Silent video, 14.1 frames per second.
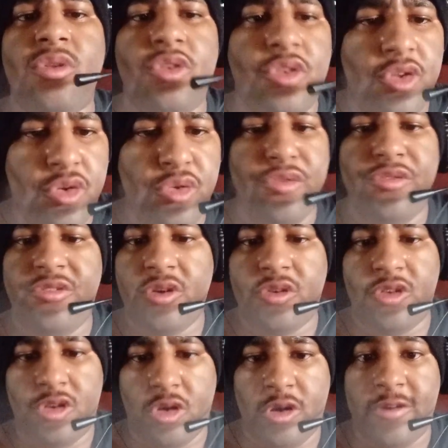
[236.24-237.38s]
do feel
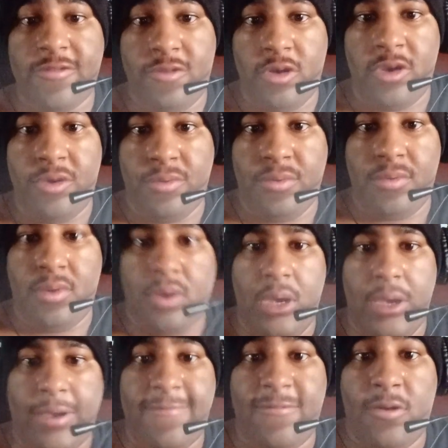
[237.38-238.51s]
sorry for you
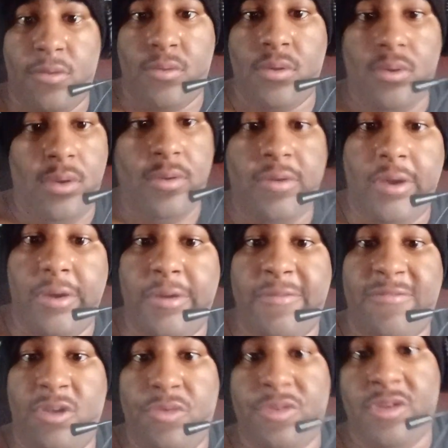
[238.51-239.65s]
of
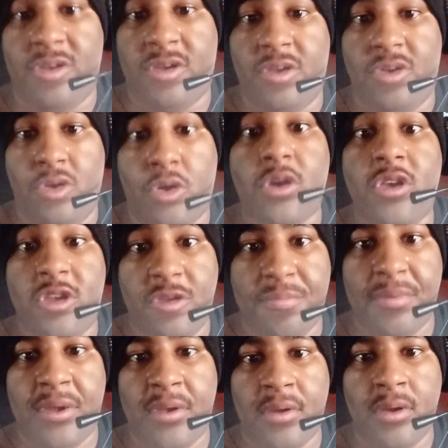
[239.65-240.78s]
losing your
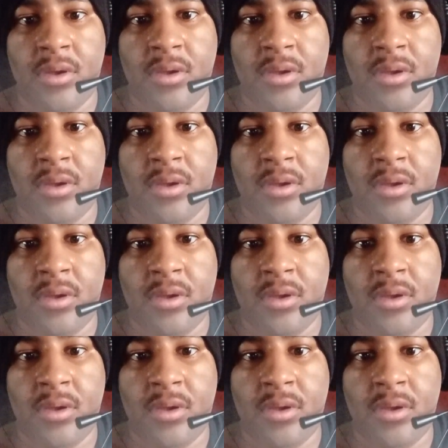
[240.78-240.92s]
husband.